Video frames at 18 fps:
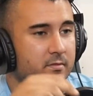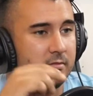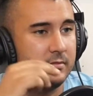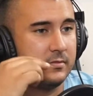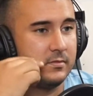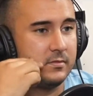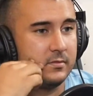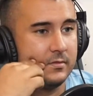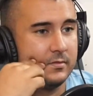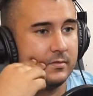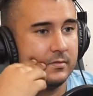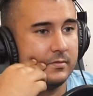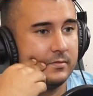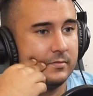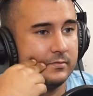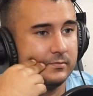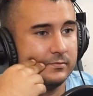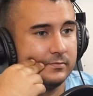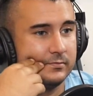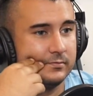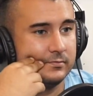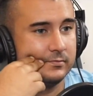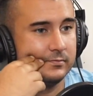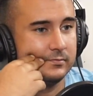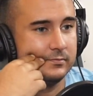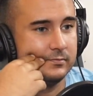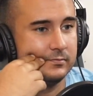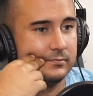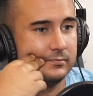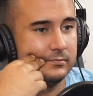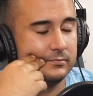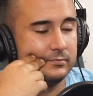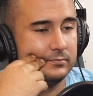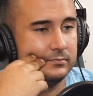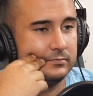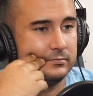See, this game's very tricky for
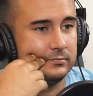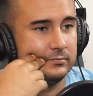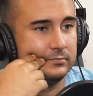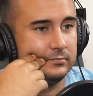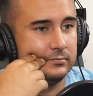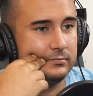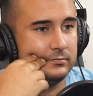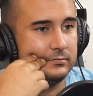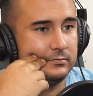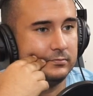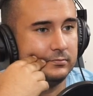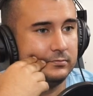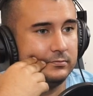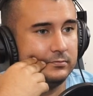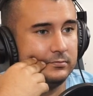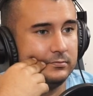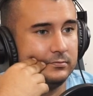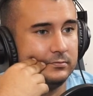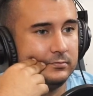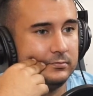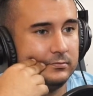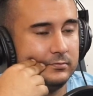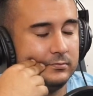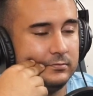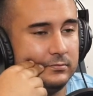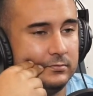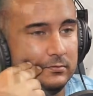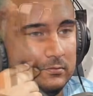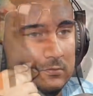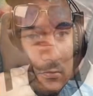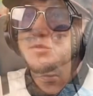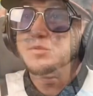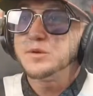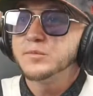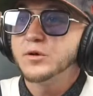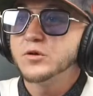me. Obviously, I think the Seahawks are a
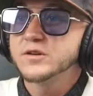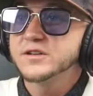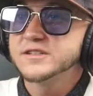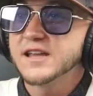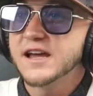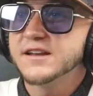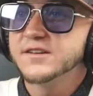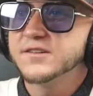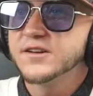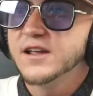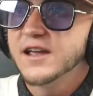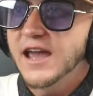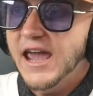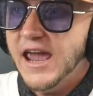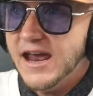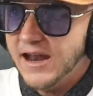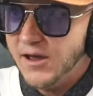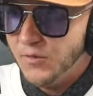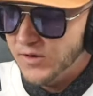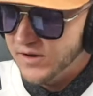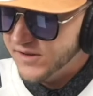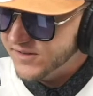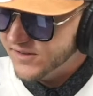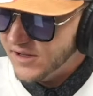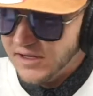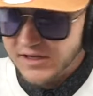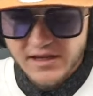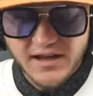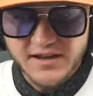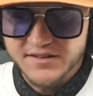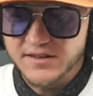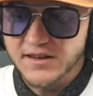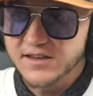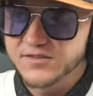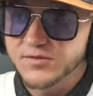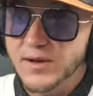Super Bowl contender, and I want to say
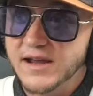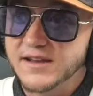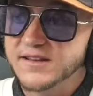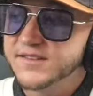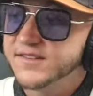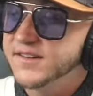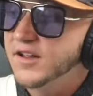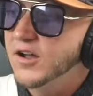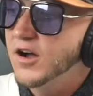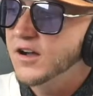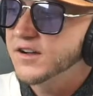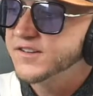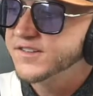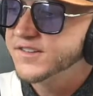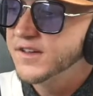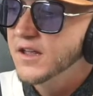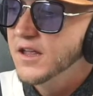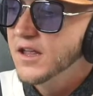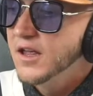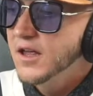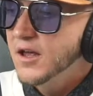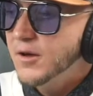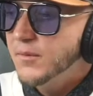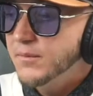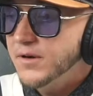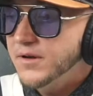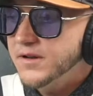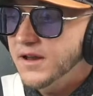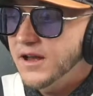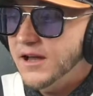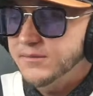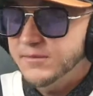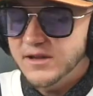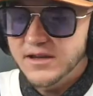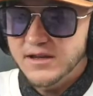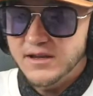yes, let's ride the Seahawks. But
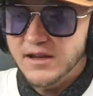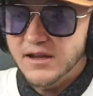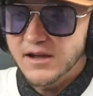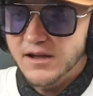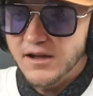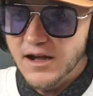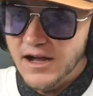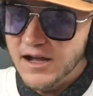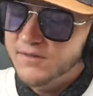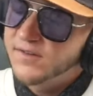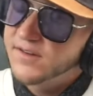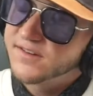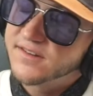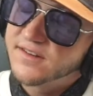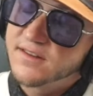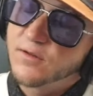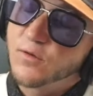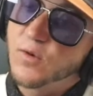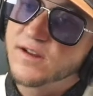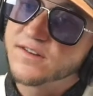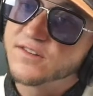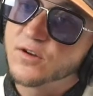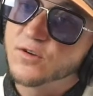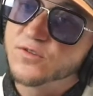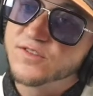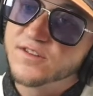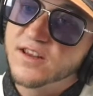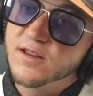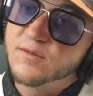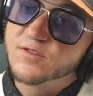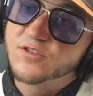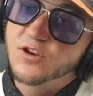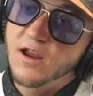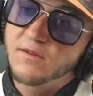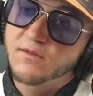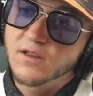I mean, obviously, the West Coast
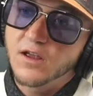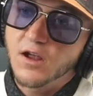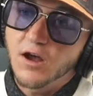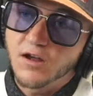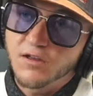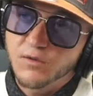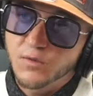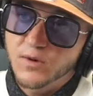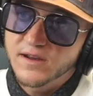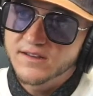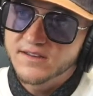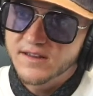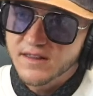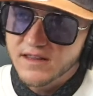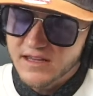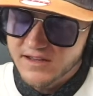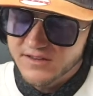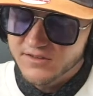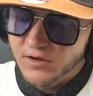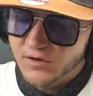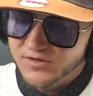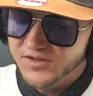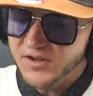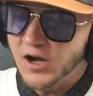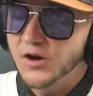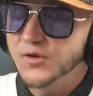teams traveling all the way to the East Coast